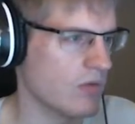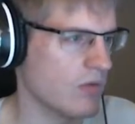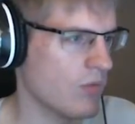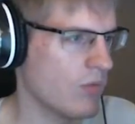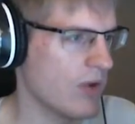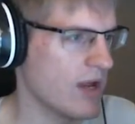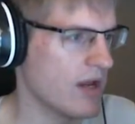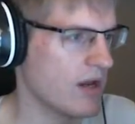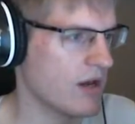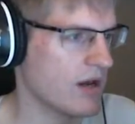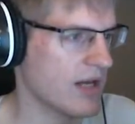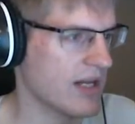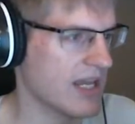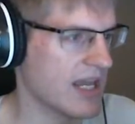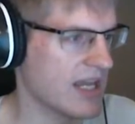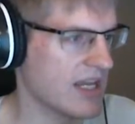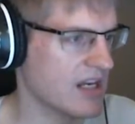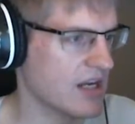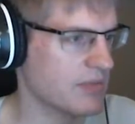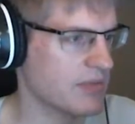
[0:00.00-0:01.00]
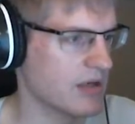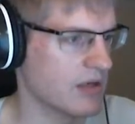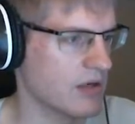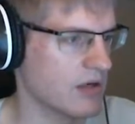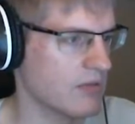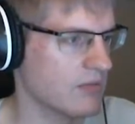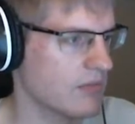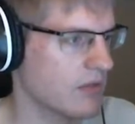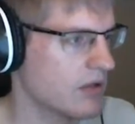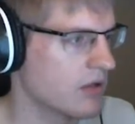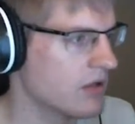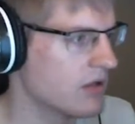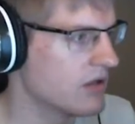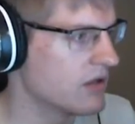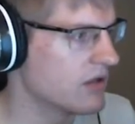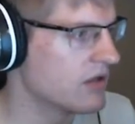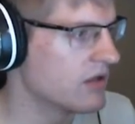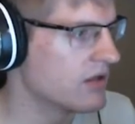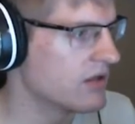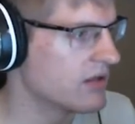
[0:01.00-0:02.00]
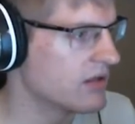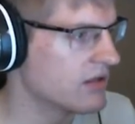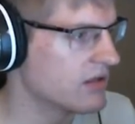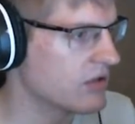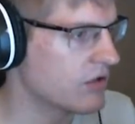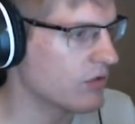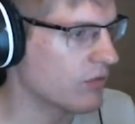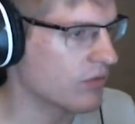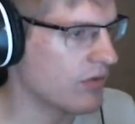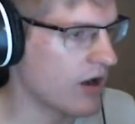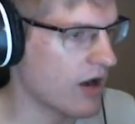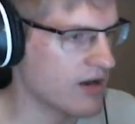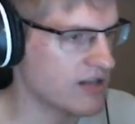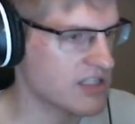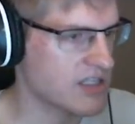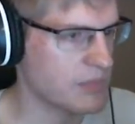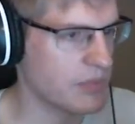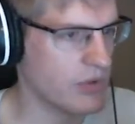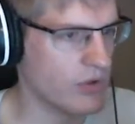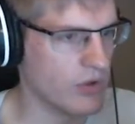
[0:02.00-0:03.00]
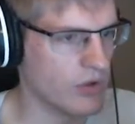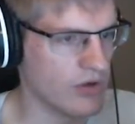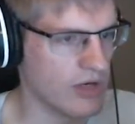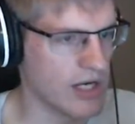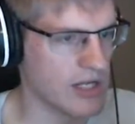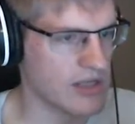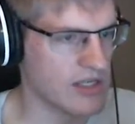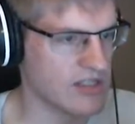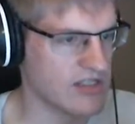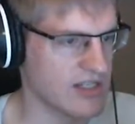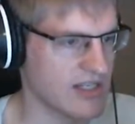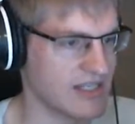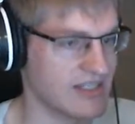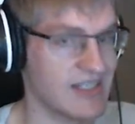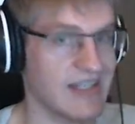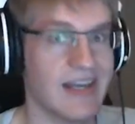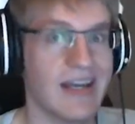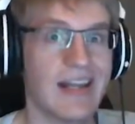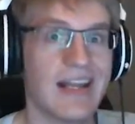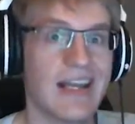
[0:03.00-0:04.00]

Where? I can't get up there. No rocks to pull or anything, so I guess I gotta